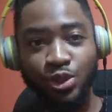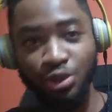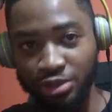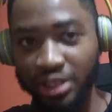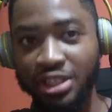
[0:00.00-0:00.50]
when
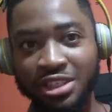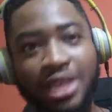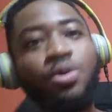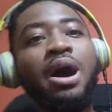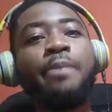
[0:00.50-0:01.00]
you're greatness.
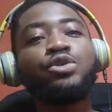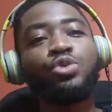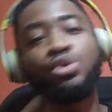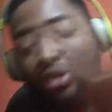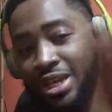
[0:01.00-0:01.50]
That's what happens
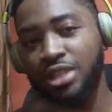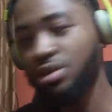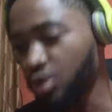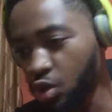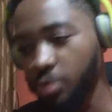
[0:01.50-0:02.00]
when you get
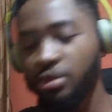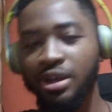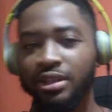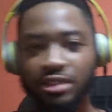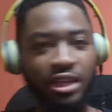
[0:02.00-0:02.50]
to the top,
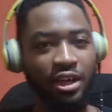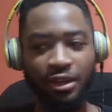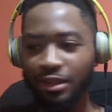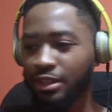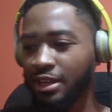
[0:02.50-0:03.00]
right?
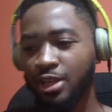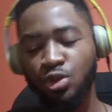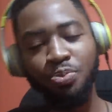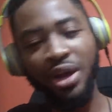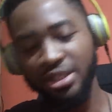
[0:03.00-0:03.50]
Uh, like
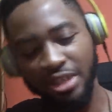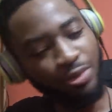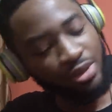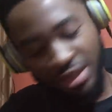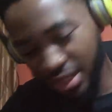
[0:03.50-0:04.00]
Tupac said,
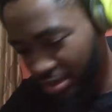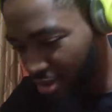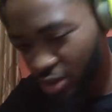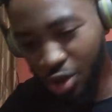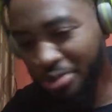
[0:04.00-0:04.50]
when you get to
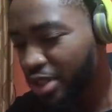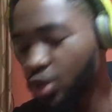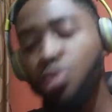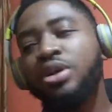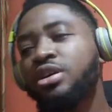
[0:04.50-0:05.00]
the top, there's
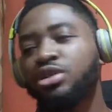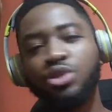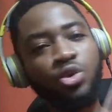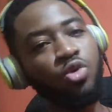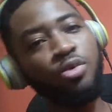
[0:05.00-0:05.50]
nowhere else
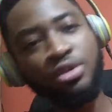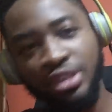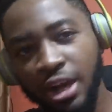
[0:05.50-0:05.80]
to go but